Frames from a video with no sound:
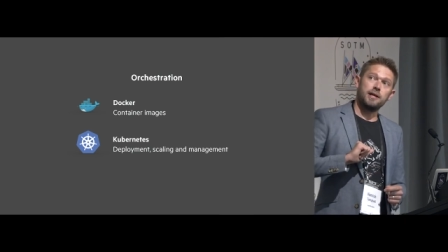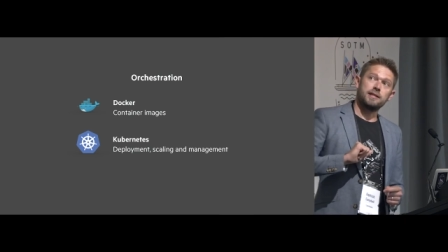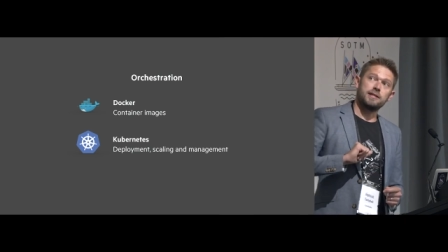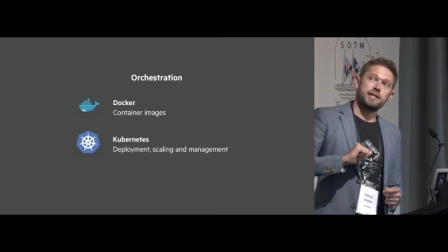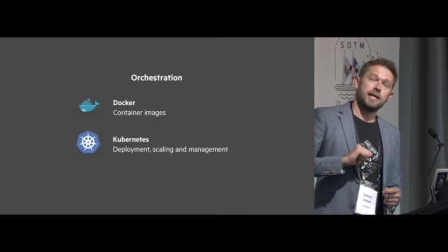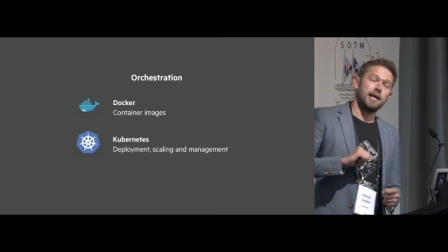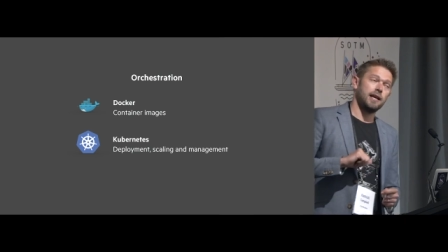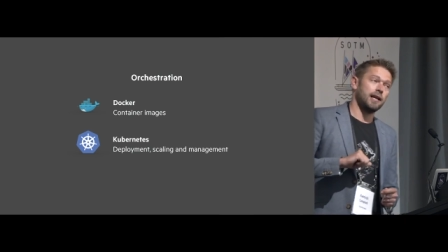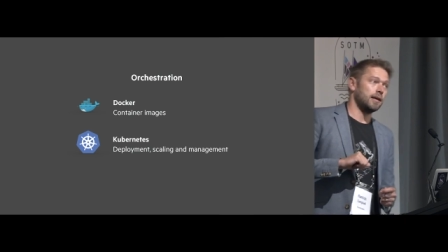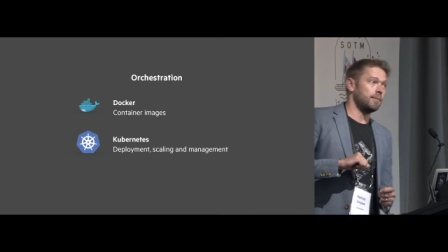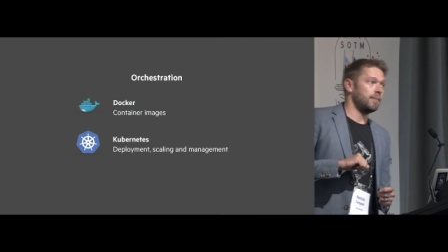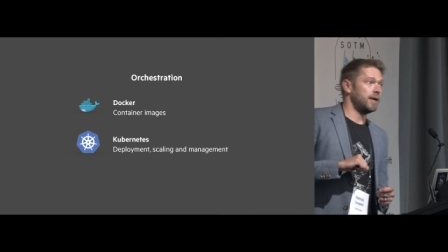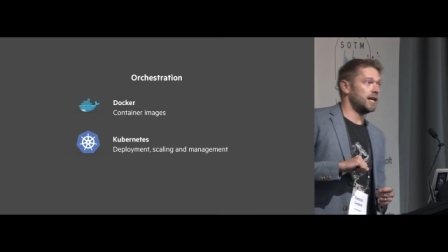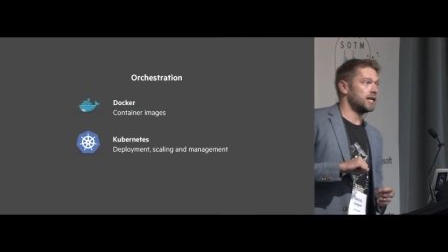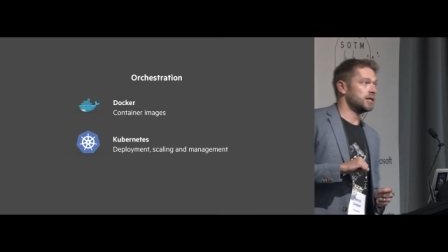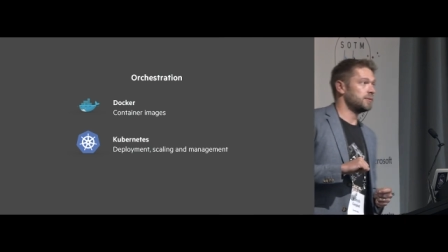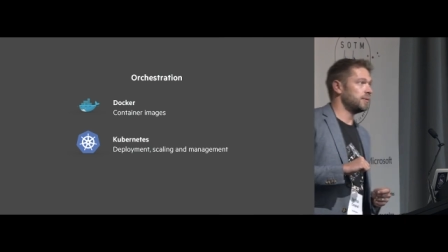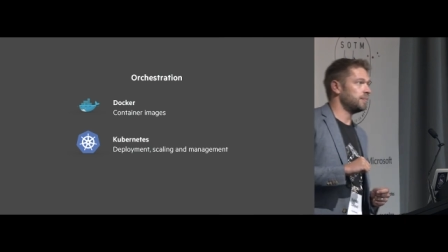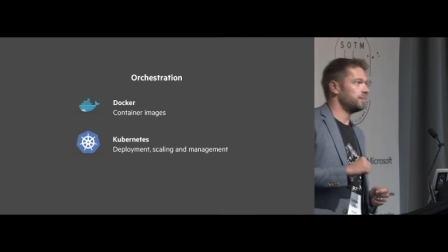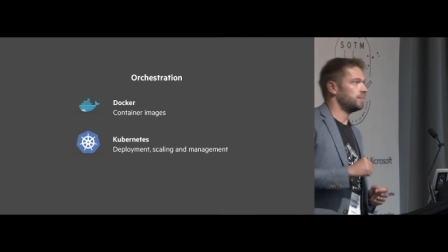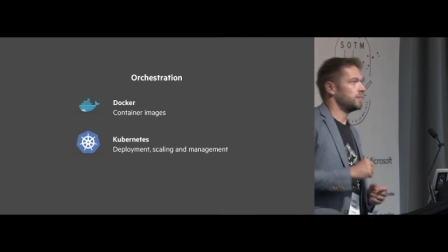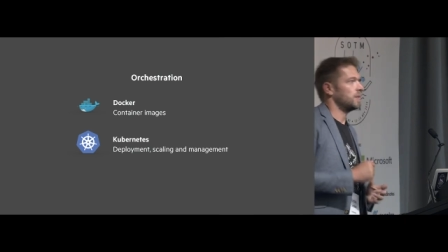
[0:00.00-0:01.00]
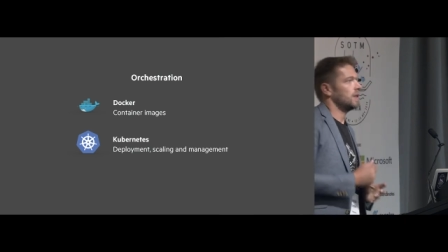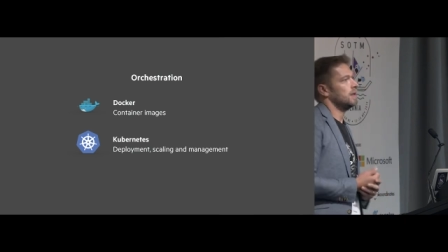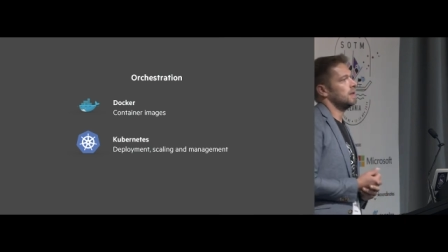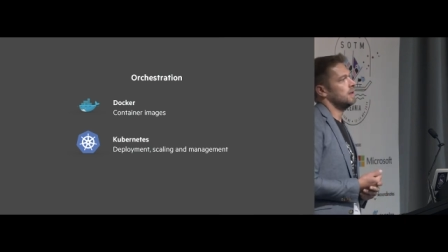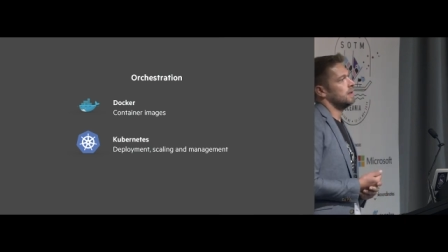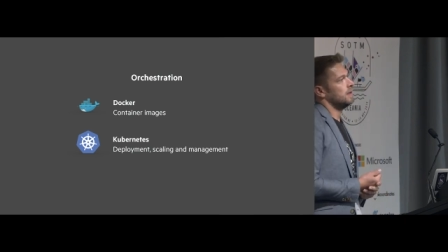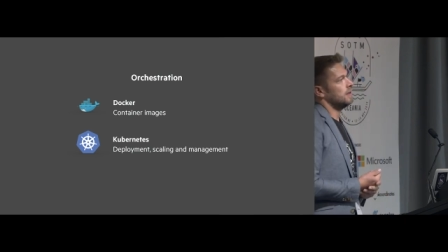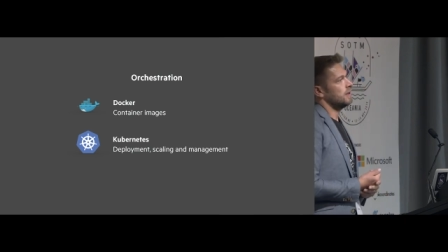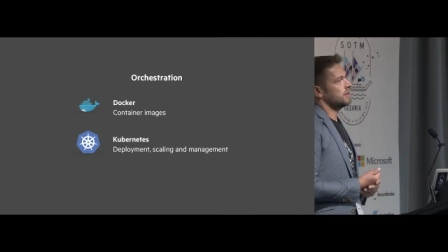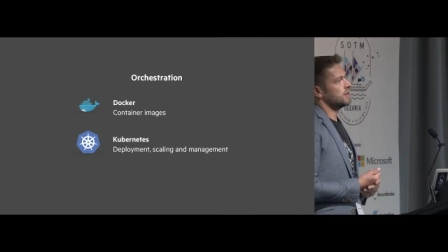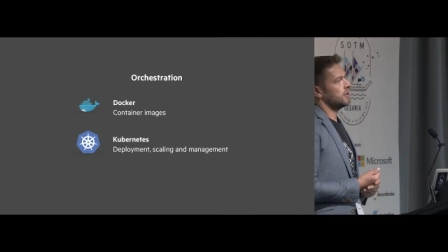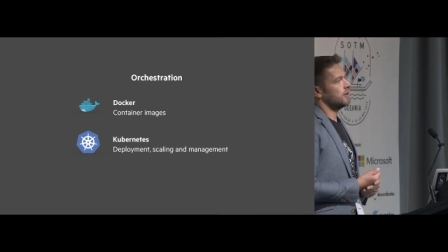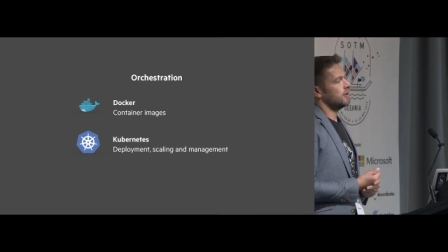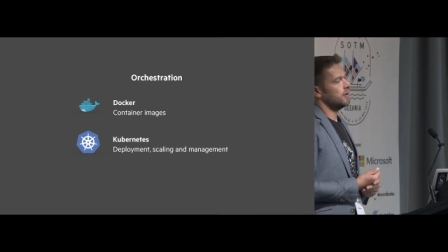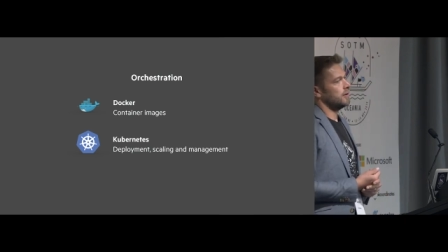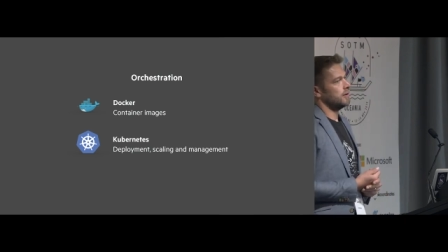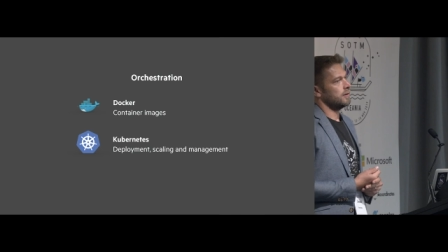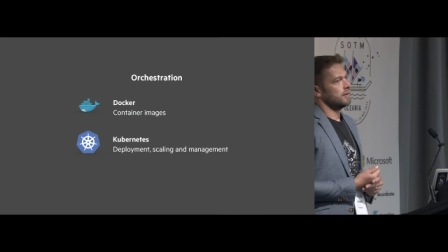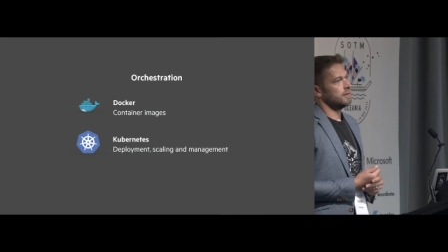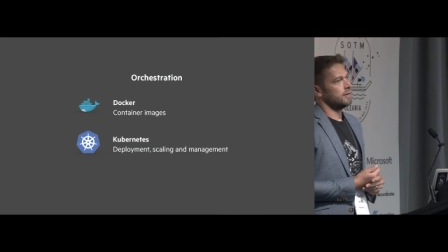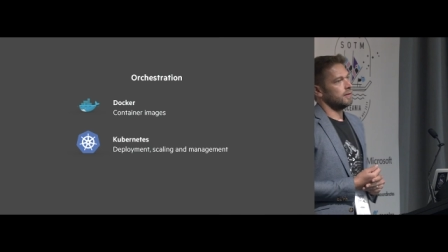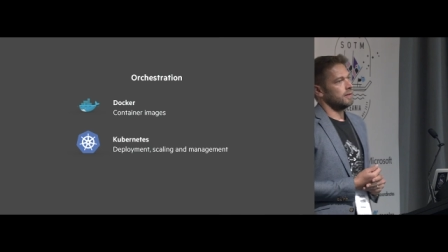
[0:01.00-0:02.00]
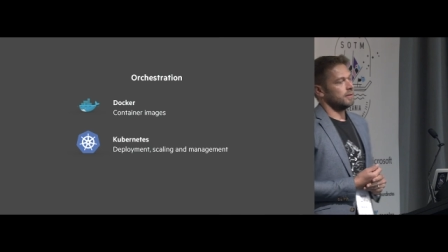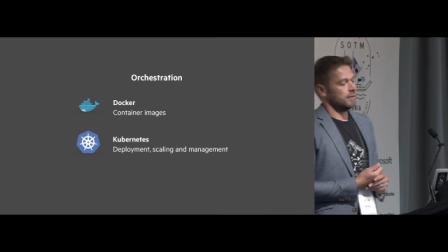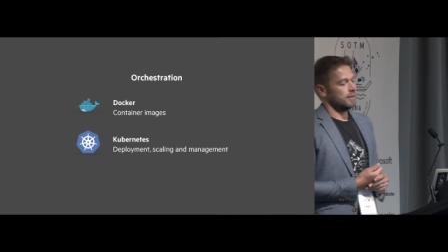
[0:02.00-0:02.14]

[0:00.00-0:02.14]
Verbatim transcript: and scaling and management. So